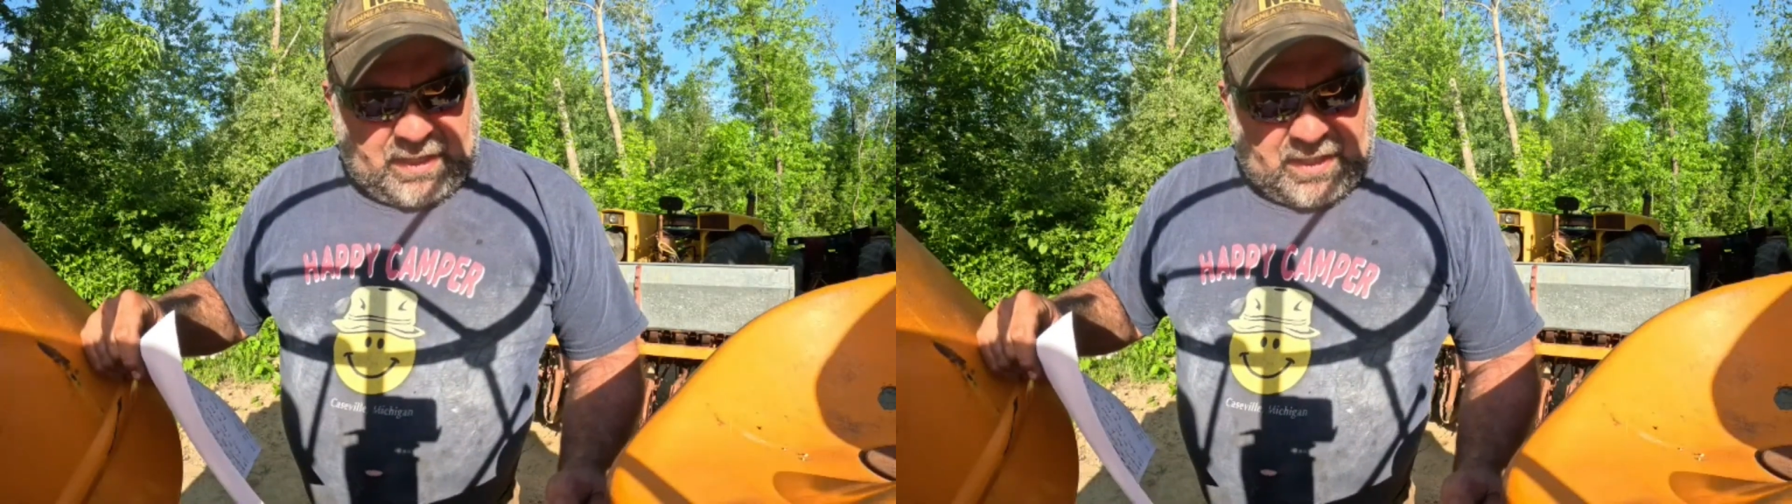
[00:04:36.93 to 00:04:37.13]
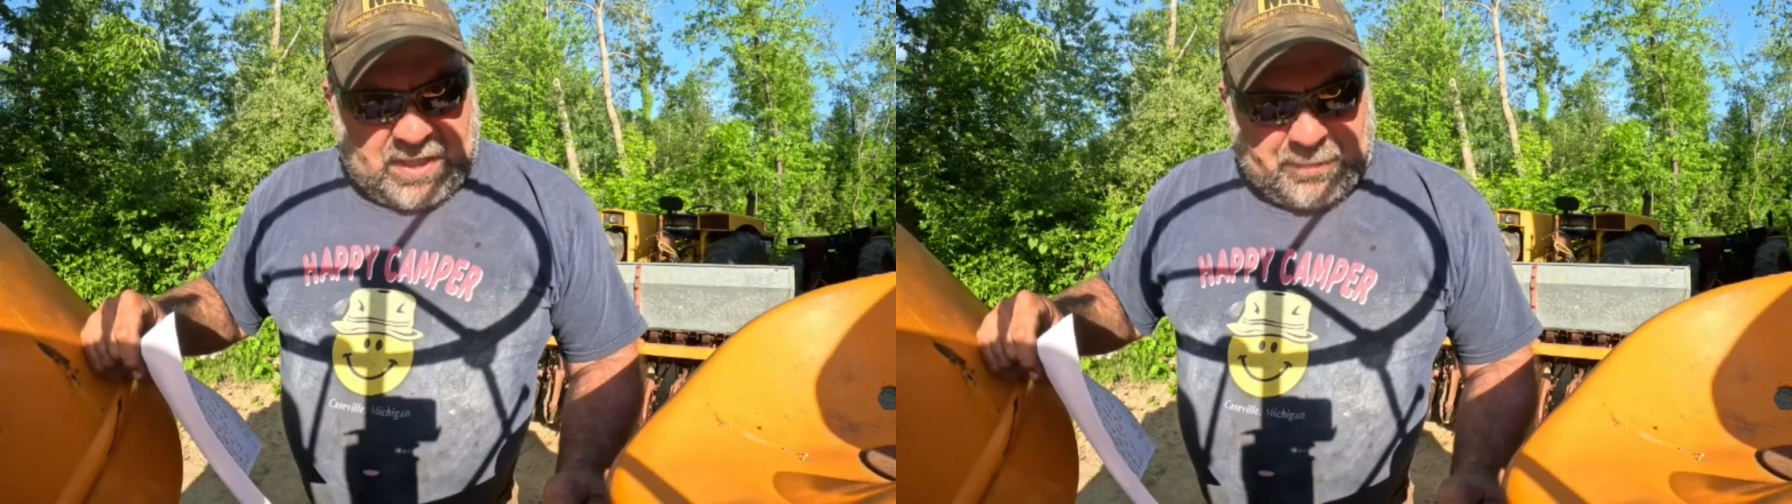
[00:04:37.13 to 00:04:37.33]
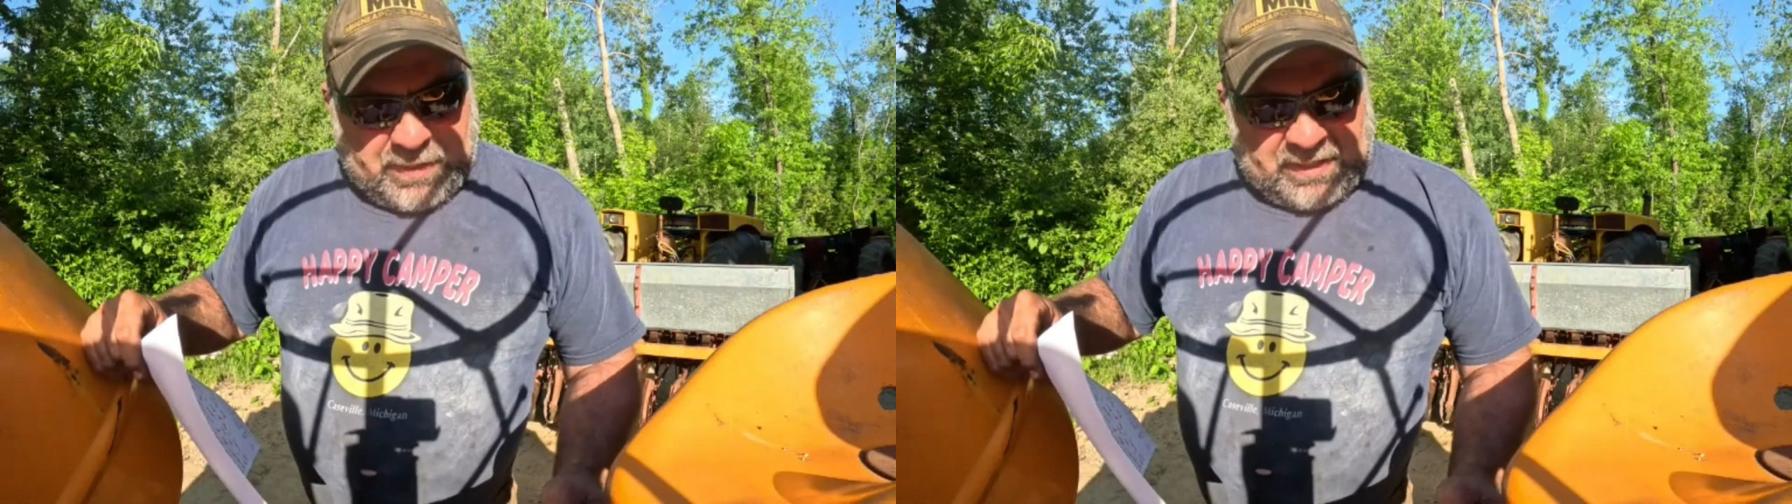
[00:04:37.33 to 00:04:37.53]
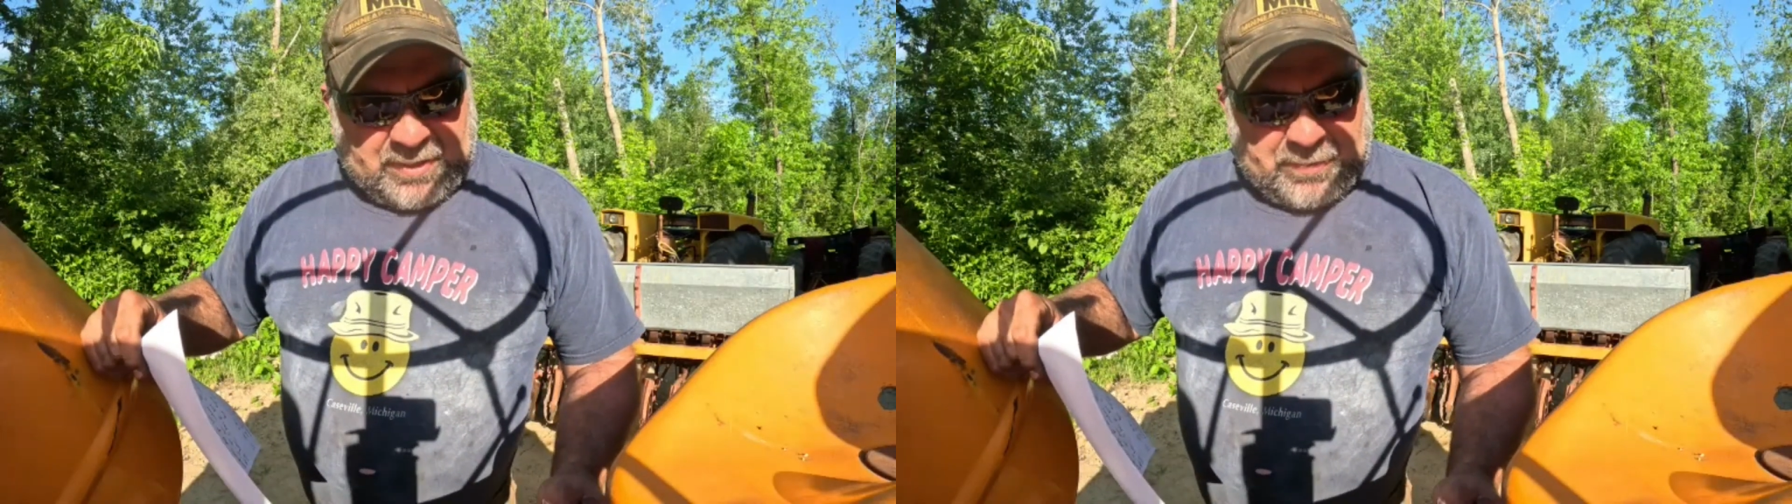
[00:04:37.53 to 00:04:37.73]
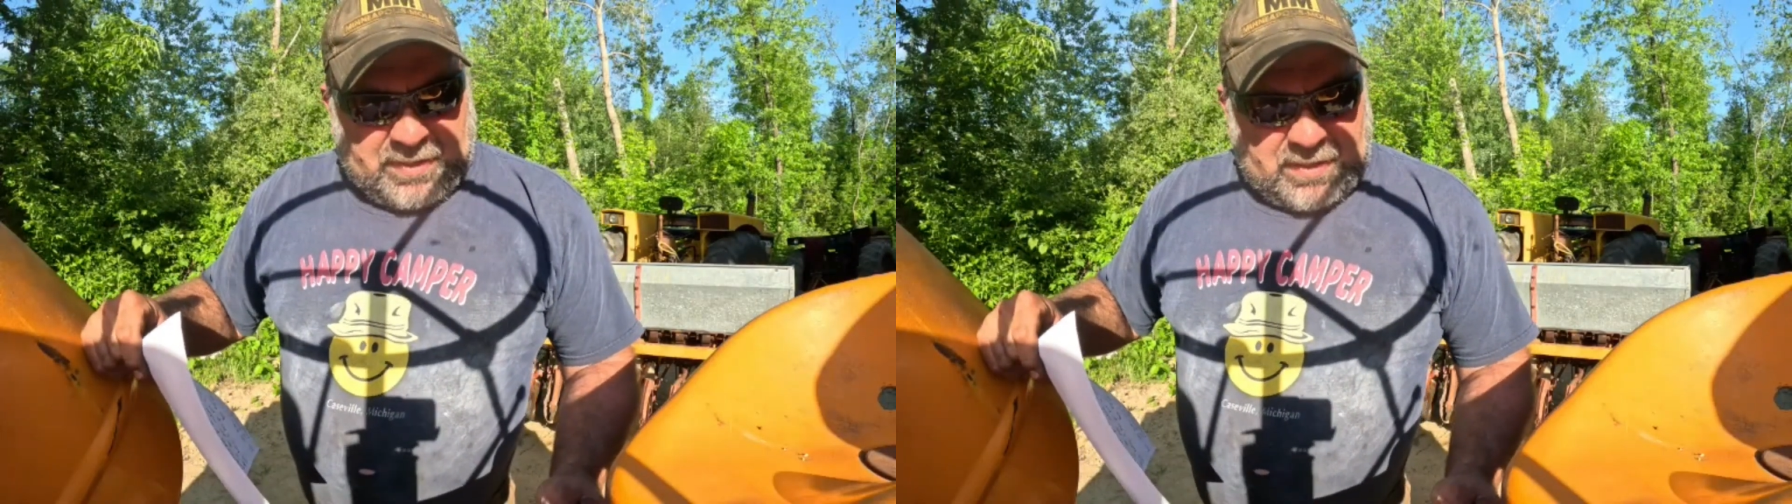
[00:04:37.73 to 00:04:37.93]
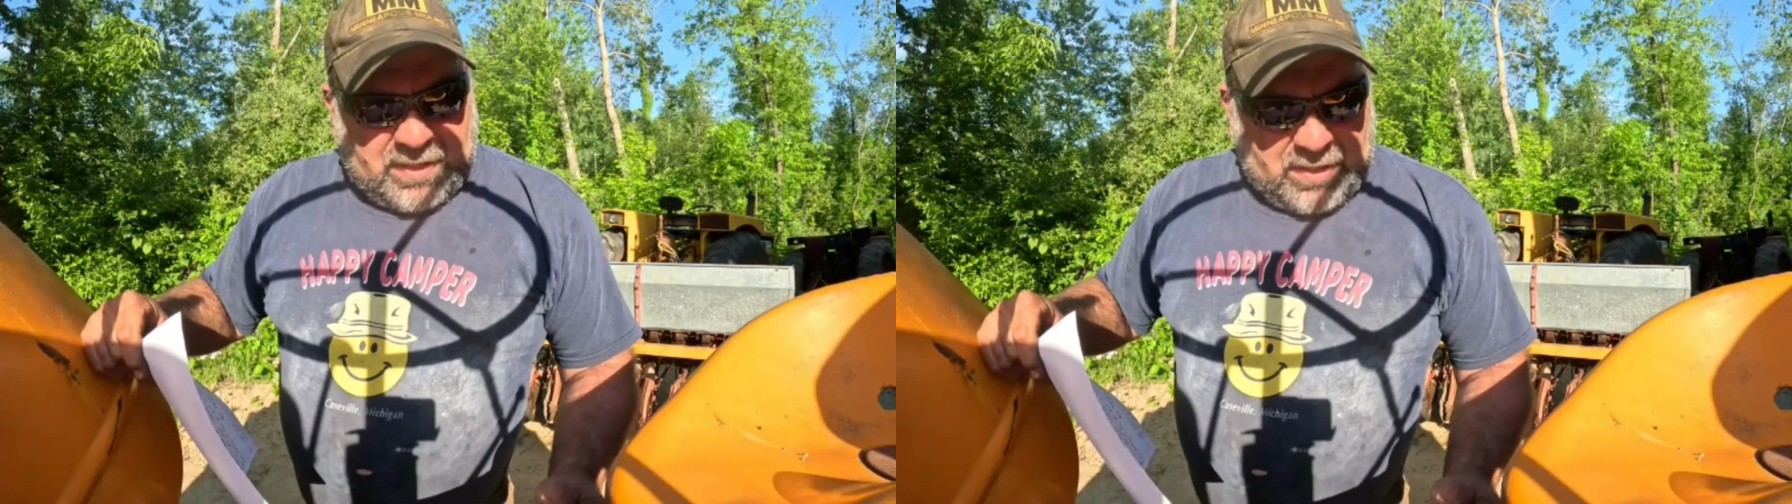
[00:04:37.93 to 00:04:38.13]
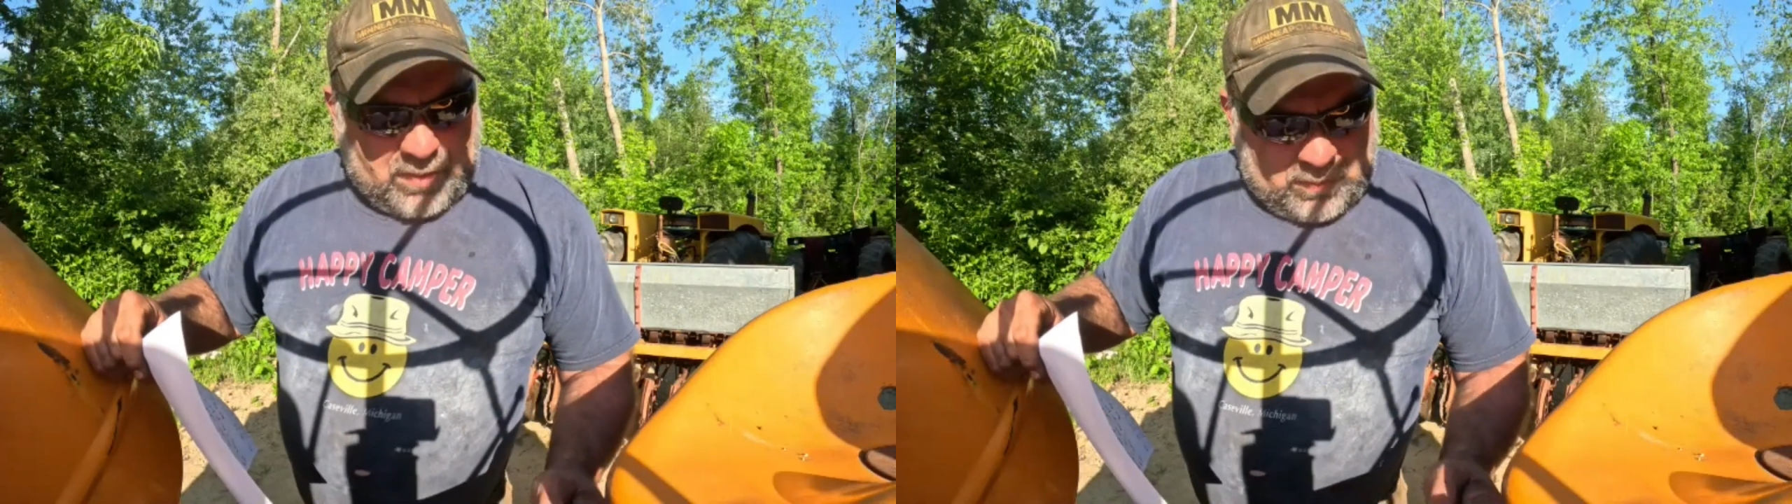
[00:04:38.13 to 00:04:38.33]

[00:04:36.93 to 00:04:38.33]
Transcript: and Company Limited,